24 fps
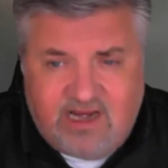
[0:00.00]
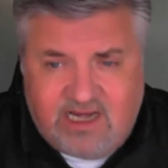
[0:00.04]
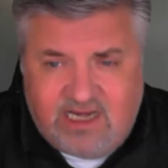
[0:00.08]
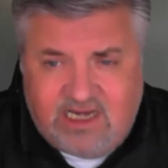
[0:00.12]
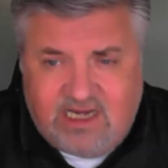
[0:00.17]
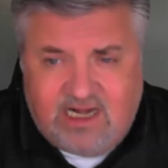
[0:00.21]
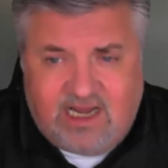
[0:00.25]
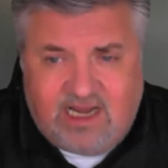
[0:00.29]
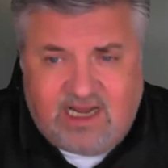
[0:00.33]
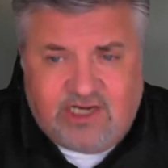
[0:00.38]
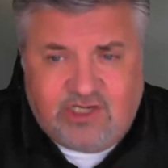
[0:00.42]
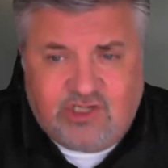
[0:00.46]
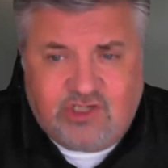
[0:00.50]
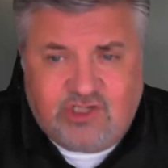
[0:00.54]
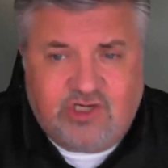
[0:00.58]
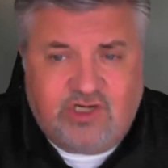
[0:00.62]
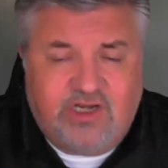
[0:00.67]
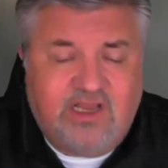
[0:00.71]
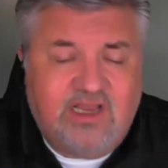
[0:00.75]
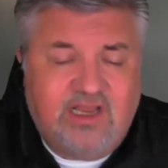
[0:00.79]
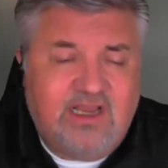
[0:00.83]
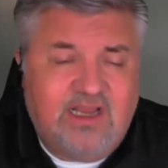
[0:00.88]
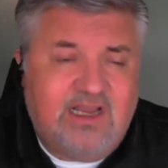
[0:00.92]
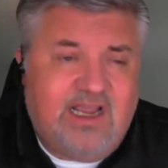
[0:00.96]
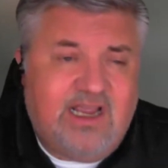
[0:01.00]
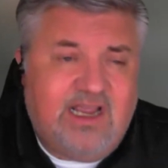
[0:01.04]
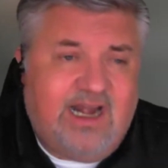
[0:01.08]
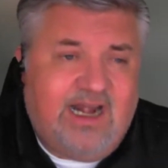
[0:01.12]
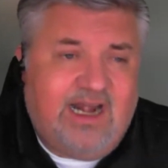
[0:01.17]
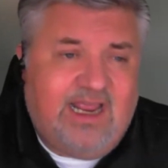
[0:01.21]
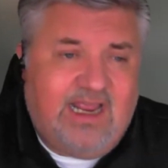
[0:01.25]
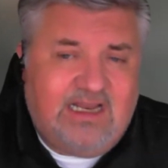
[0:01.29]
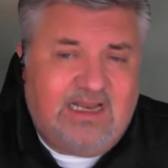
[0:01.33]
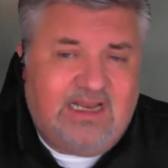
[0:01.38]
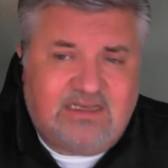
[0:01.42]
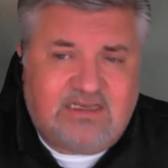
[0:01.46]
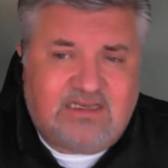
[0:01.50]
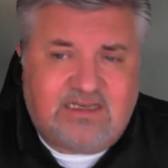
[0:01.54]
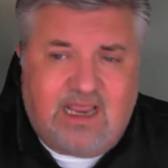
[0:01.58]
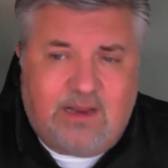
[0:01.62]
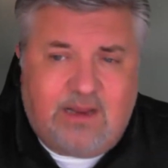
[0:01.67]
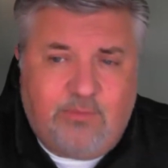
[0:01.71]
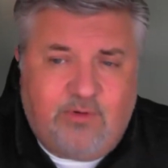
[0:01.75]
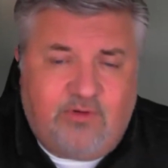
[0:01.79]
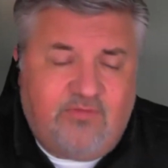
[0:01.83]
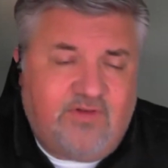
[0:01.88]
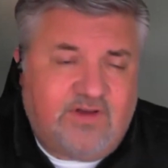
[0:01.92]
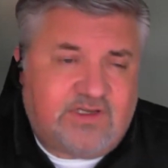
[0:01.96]
the regulation, and
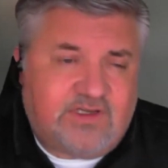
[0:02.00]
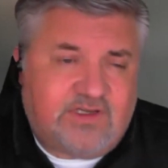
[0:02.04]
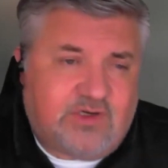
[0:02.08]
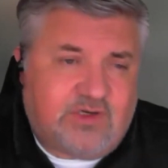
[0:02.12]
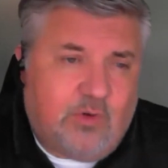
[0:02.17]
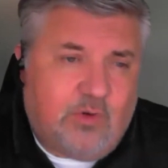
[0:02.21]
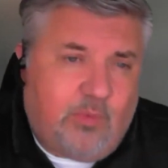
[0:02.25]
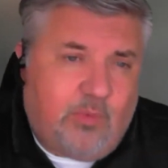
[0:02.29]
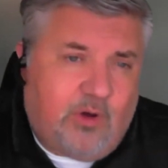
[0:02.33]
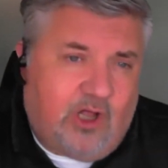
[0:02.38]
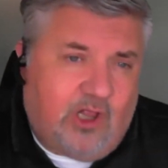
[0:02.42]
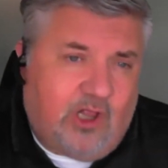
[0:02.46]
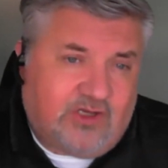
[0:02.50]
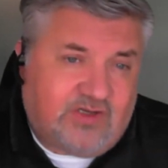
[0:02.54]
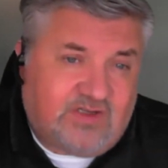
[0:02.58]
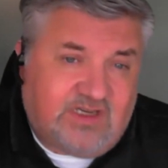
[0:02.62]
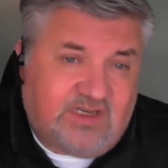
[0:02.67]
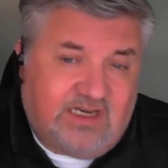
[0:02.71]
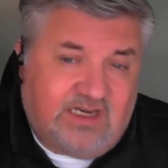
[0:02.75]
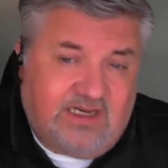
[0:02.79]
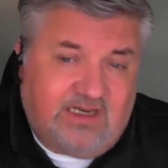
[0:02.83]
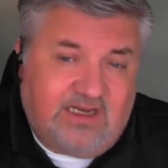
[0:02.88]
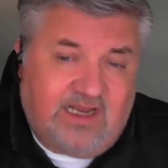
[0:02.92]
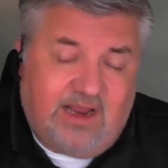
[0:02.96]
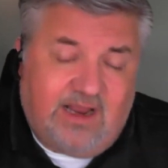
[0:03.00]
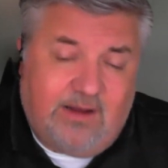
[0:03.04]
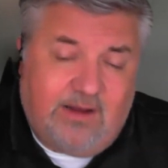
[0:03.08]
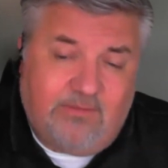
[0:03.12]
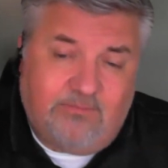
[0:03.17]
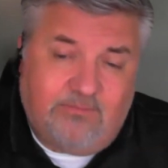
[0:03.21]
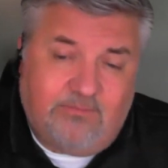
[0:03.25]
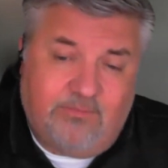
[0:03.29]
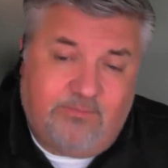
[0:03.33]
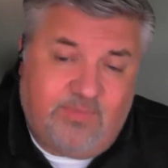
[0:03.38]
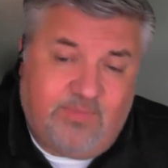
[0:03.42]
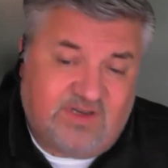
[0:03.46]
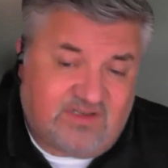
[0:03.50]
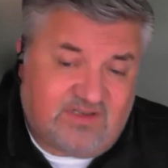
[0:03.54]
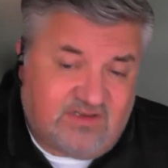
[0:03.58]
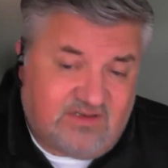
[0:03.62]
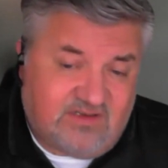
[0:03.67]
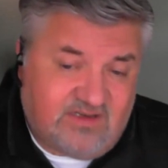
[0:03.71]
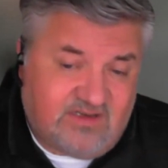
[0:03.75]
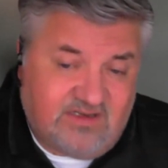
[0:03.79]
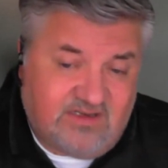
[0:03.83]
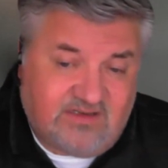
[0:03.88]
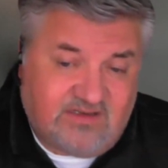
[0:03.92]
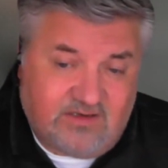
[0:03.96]
unstable fiscal policy, and
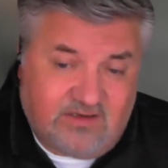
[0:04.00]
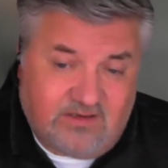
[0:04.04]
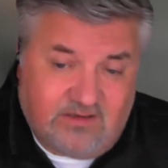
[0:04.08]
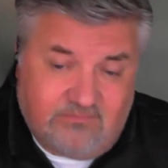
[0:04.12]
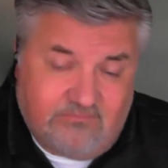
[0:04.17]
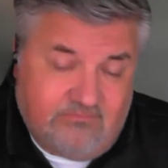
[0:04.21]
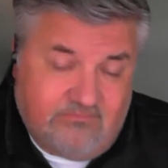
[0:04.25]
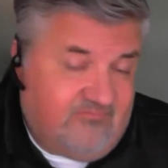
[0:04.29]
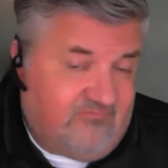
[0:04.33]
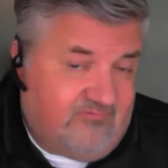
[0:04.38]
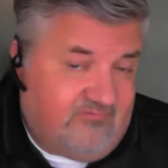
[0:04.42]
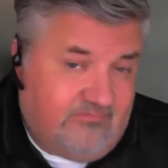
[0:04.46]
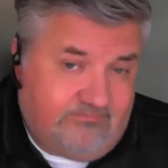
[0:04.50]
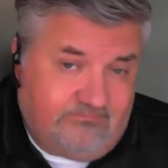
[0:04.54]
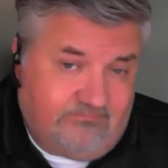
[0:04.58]
businesses are